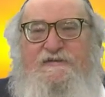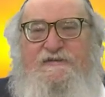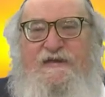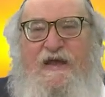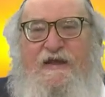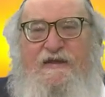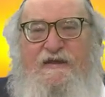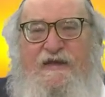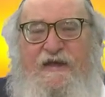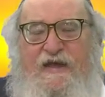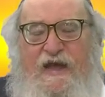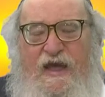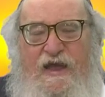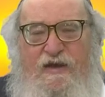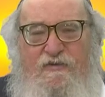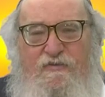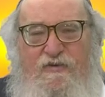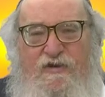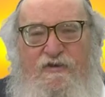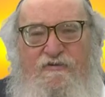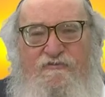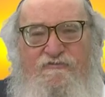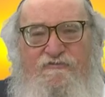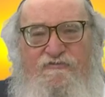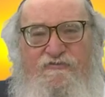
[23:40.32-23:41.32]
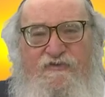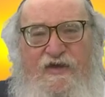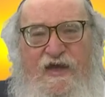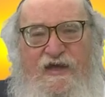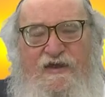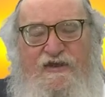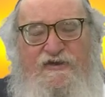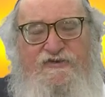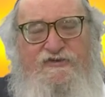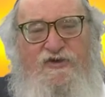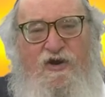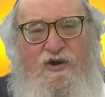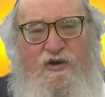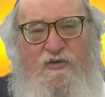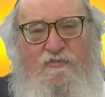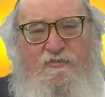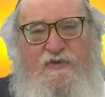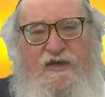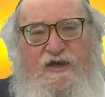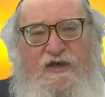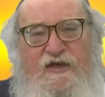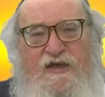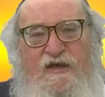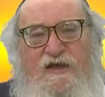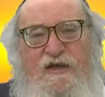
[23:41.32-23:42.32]
Sancheriv and his
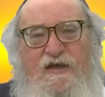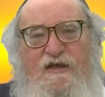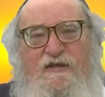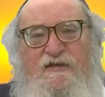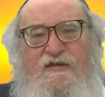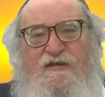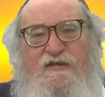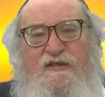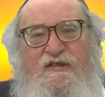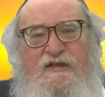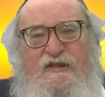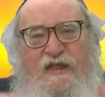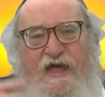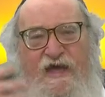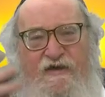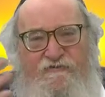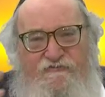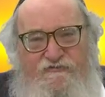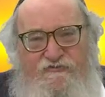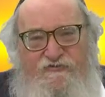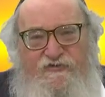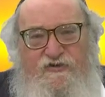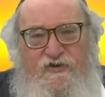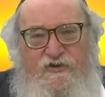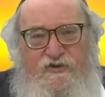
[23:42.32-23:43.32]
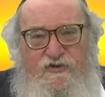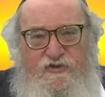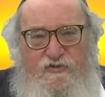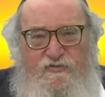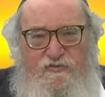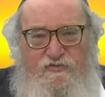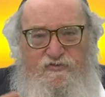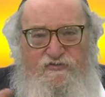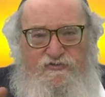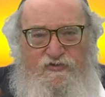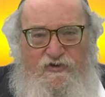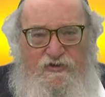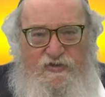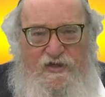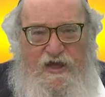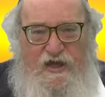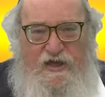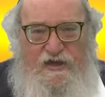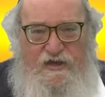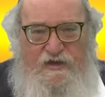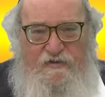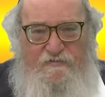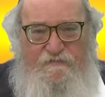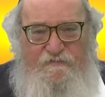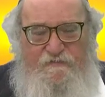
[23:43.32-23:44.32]
army left
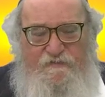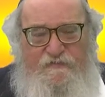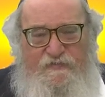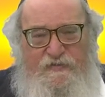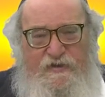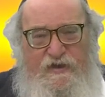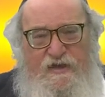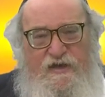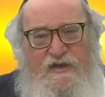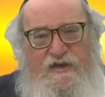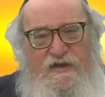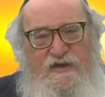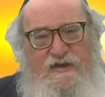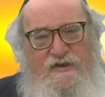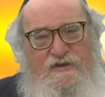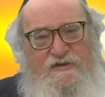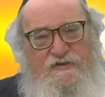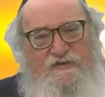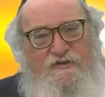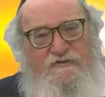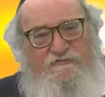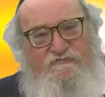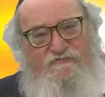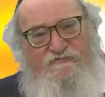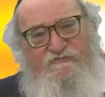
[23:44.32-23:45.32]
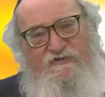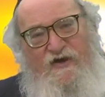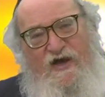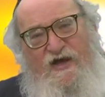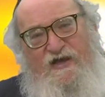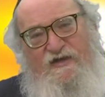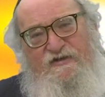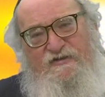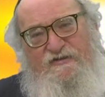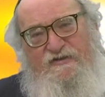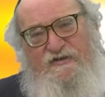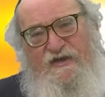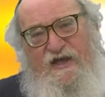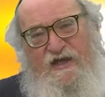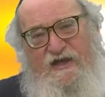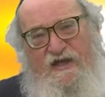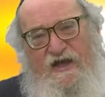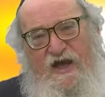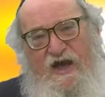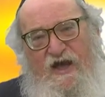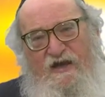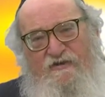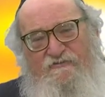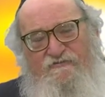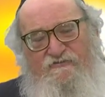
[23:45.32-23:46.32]
Yerushalayim to fight
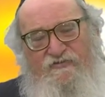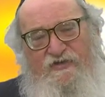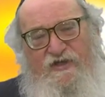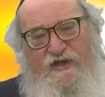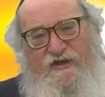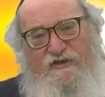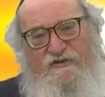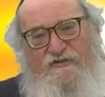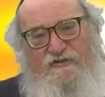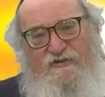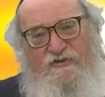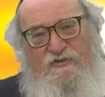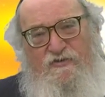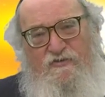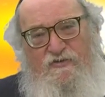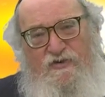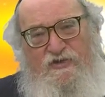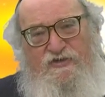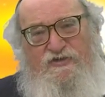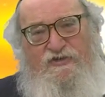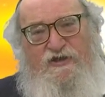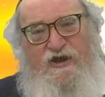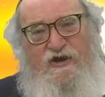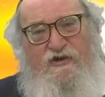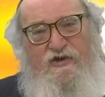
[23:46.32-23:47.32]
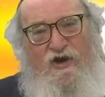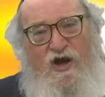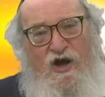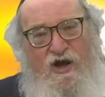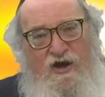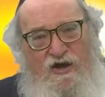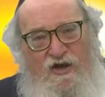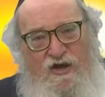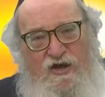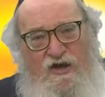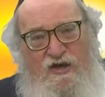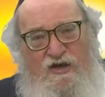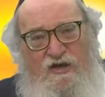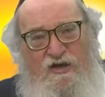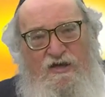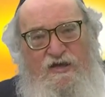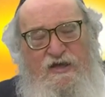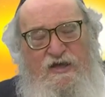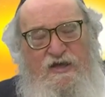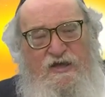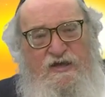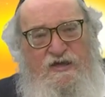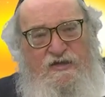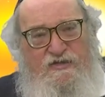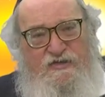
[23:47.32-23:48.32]
a conflict with Tirhaka,
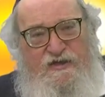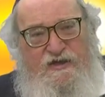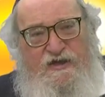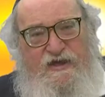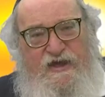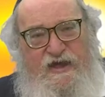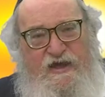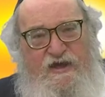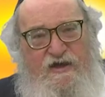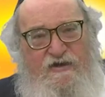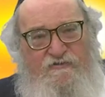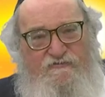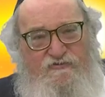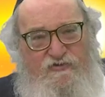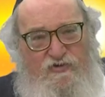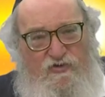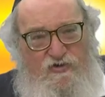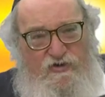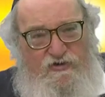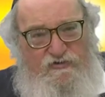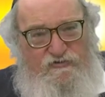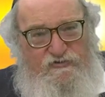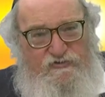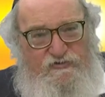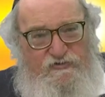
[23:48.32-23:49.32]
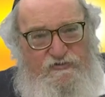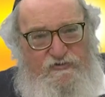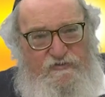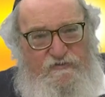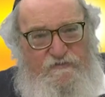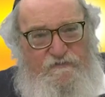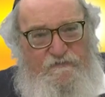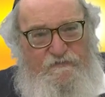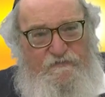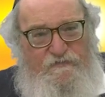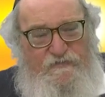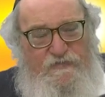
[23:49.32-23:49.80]
the king of Cush,